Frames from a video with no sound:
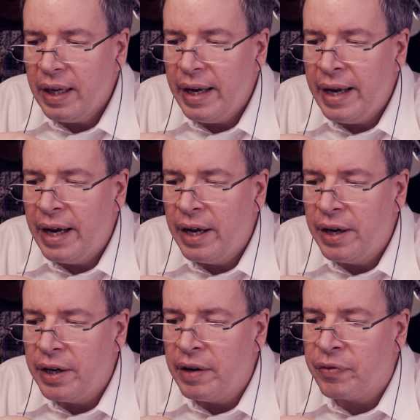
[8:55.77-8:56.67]

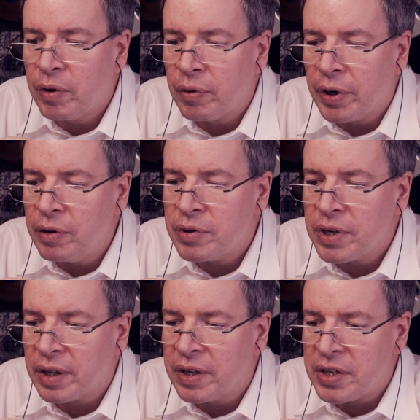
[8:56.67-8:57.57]
And if you were
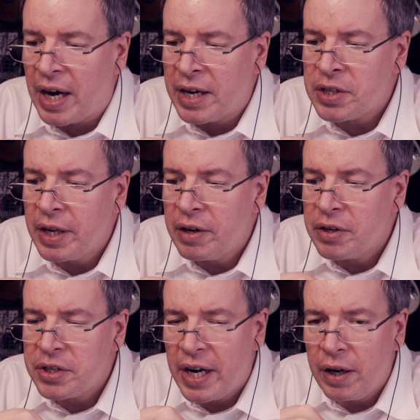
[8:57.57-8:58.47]
using this isolator
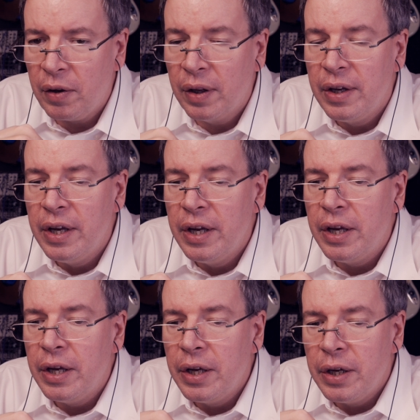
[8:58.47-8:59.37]
style,
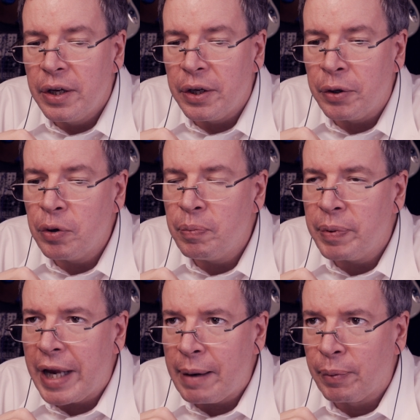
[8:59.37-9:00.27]
you'd
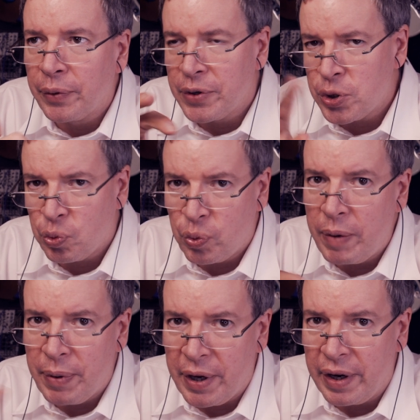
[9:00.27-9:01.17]
be able to
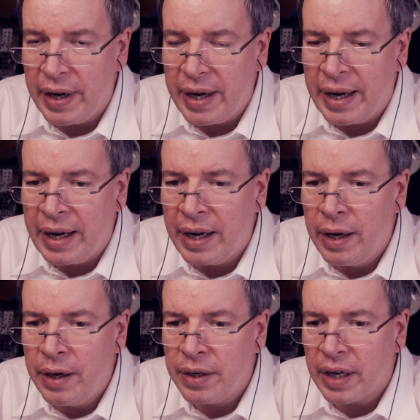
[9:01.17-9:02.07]
sweep it
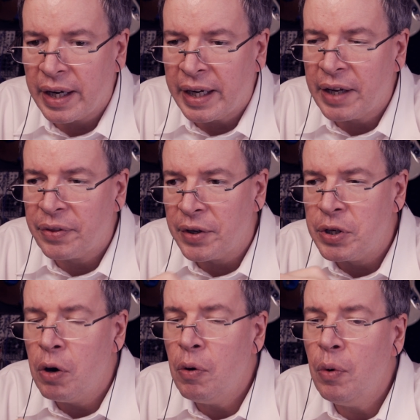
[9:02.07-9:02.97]
and get the
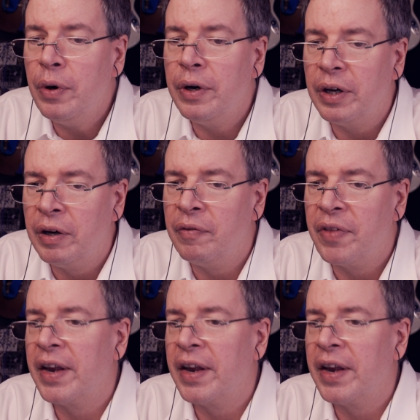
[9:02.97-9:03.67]
tone of that